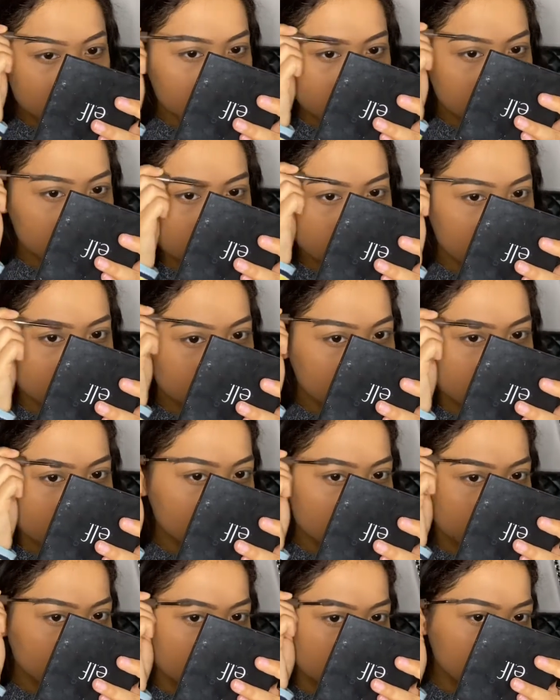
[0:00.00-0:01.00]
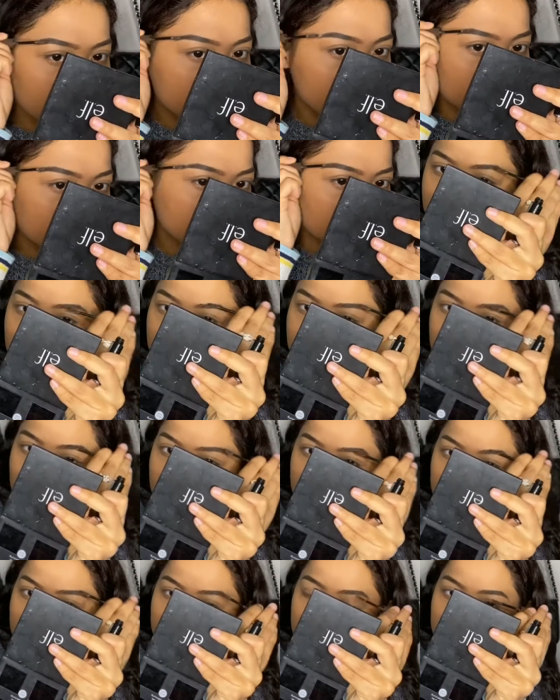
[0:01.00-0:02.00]

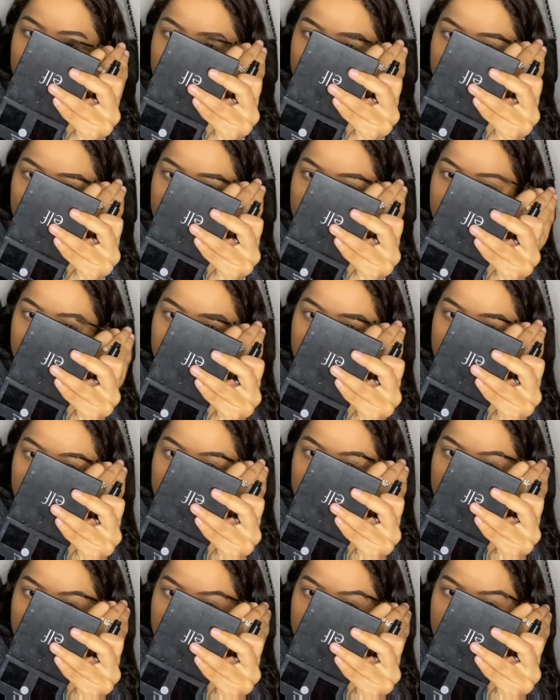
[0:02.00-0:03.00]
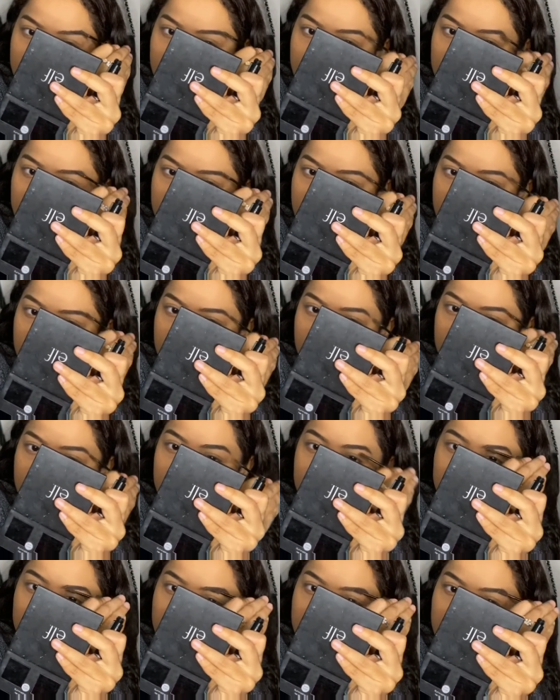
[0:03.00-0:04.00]

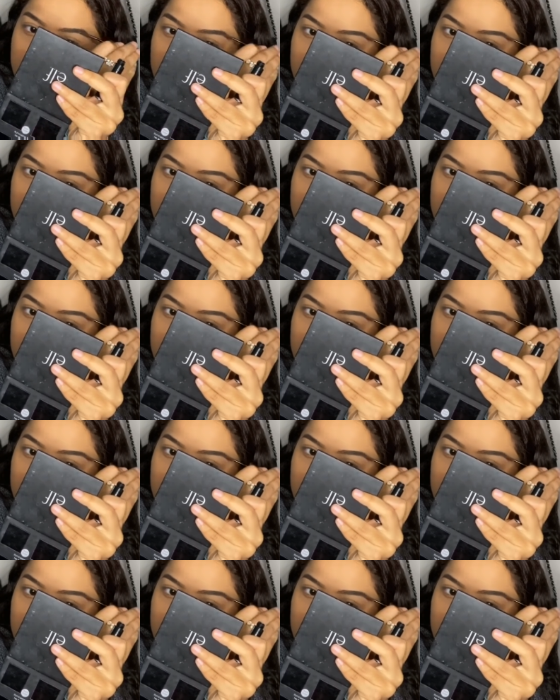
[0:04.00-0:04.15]
Nothing is said.